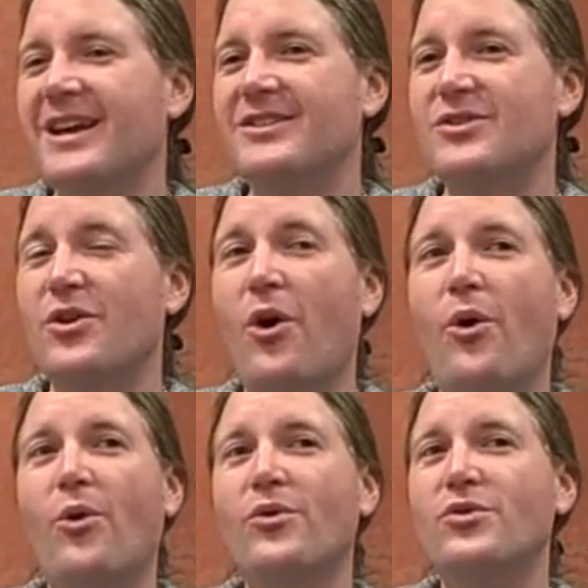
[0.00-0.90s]
So the
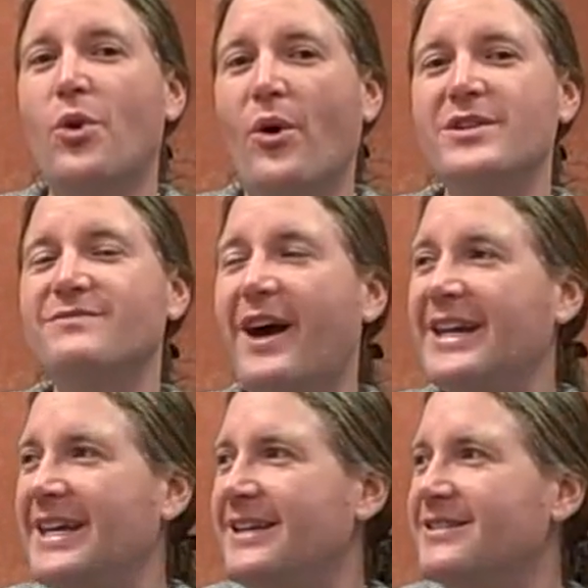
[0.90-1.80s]
whole Norse
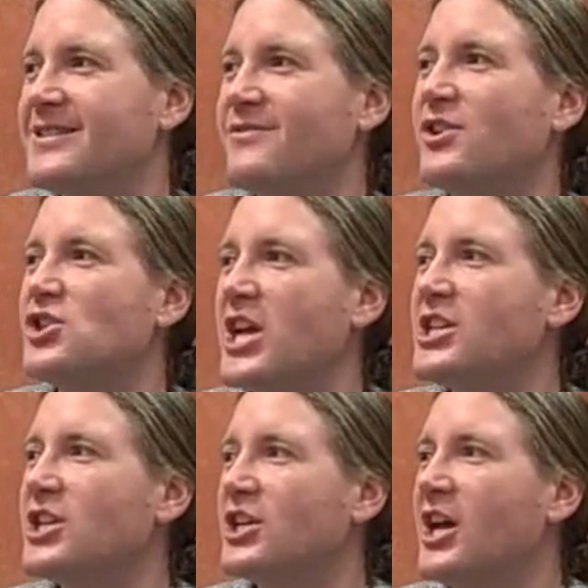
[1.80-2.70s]
Viking
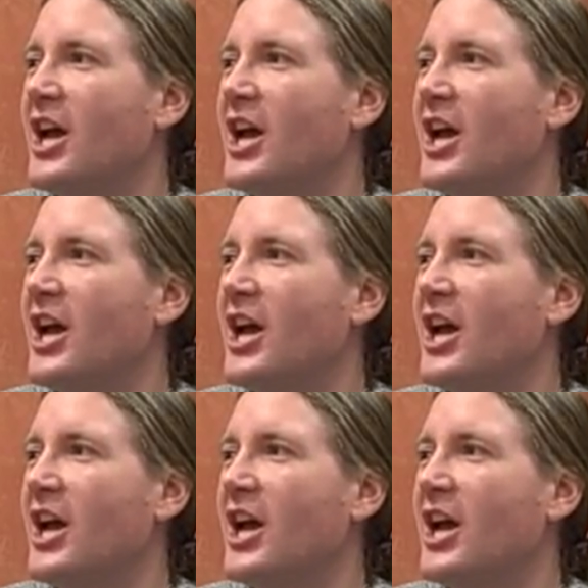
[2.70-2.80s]
civilization